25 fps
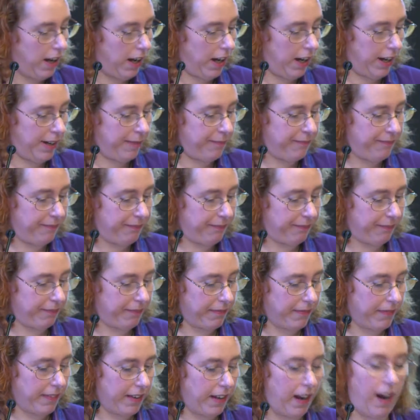
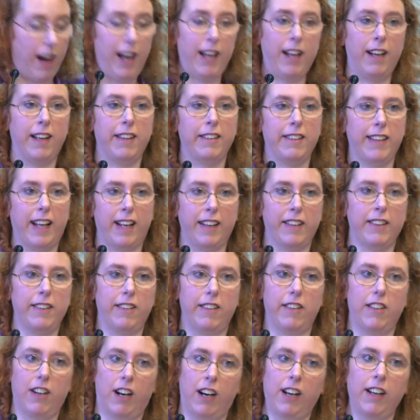I asked
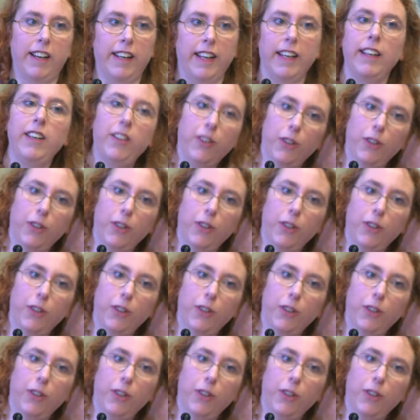Alistair Darling,